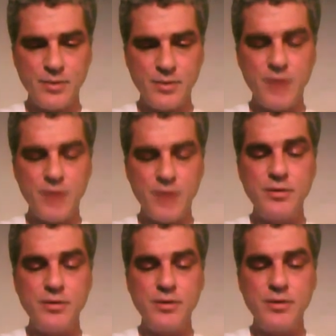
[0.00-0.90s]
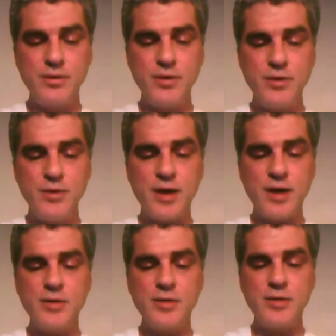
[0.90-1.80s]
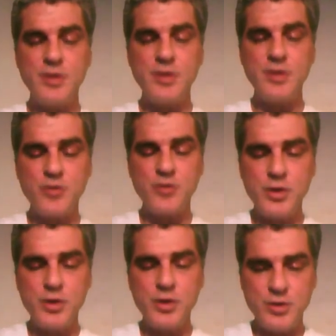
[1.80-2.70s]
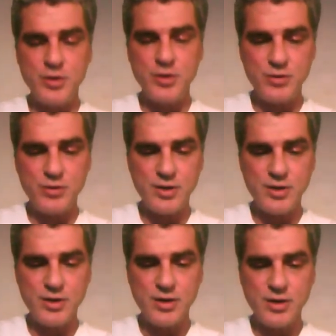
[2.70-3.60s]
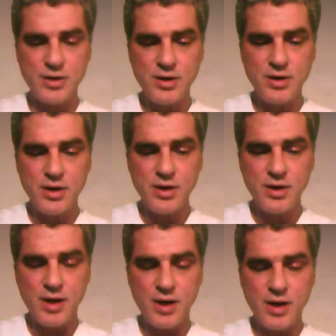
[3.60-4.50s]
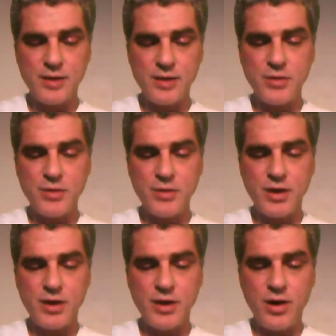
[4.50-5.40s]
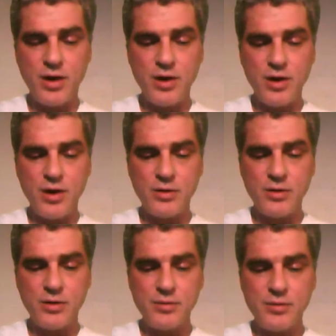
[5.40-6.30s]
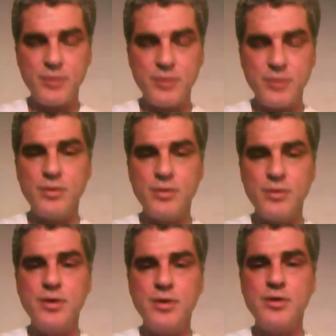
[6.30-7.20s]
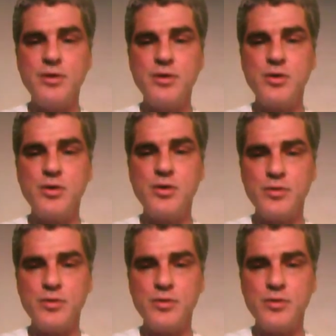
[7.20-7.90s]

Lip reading: I do not come to destroy the Jews. I come to make all people Jews.